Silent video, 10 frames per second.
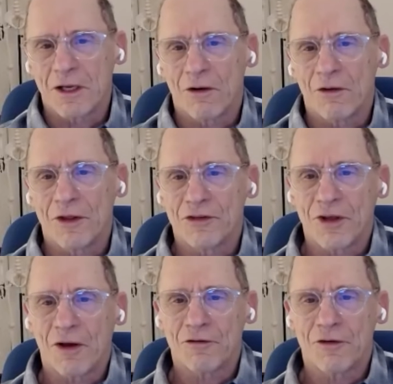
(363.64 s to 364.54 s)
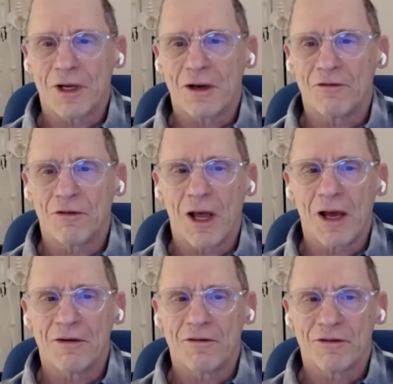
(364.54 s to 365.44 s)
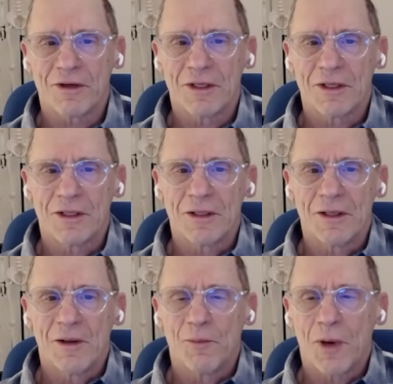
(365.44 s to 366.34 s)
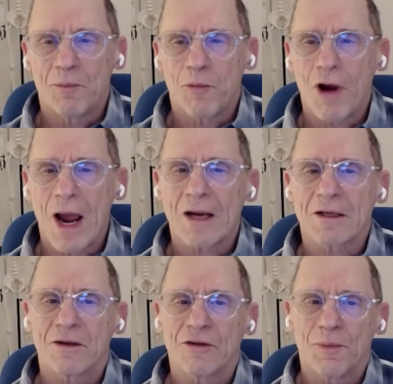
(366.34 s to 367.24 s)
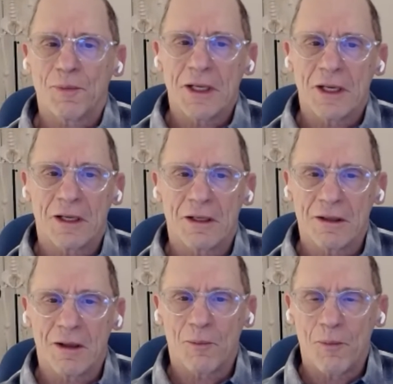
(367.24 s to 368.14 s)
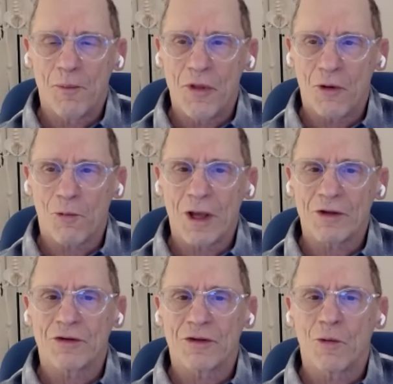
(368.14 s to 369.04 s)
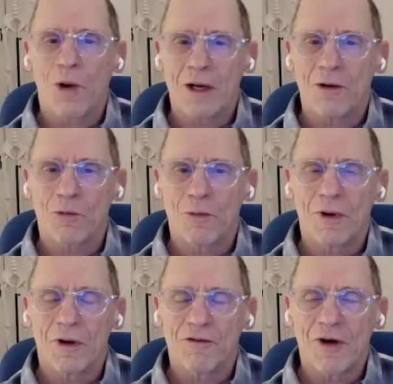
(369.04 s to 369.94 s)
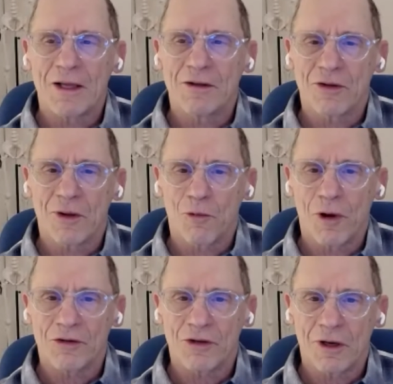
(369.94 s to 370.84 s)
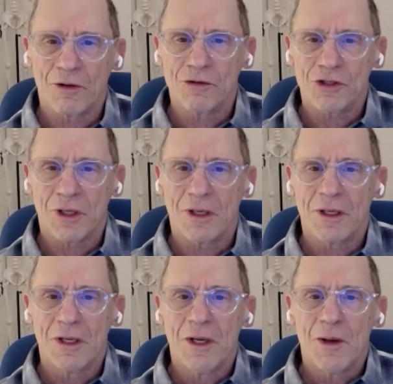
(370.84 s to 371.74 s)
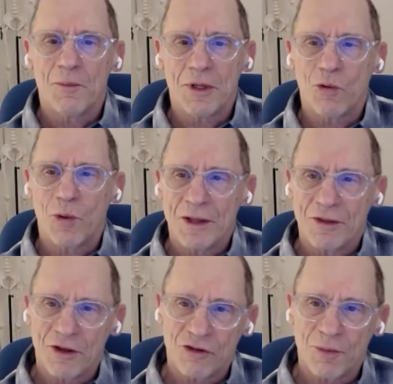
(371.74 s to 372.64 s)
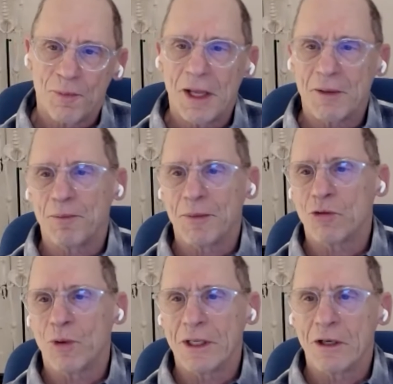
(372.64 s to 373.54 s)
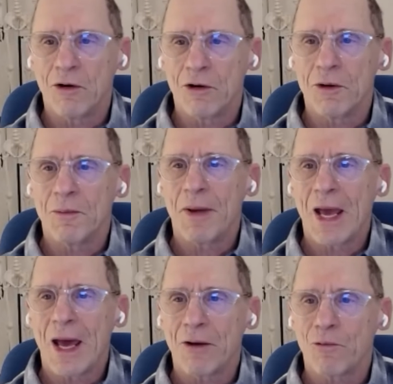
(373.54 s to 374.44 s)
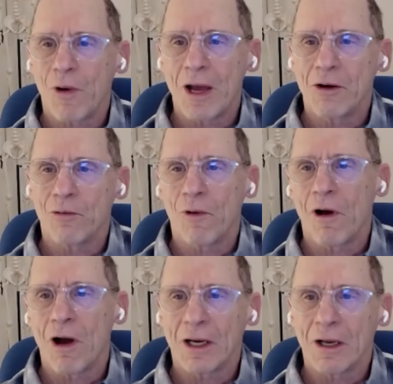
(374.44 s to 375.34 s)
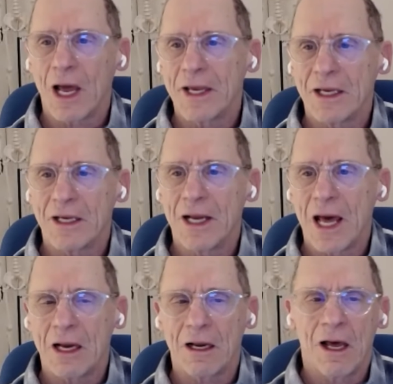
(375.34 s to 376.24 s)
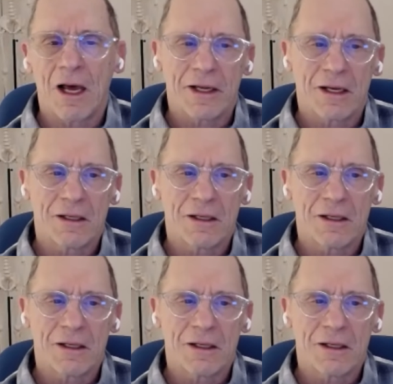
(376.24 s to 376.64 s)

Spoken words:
or the suffering of life, but practice being the way to find some resolution between the split between good and bad, right or wrong, like and not like,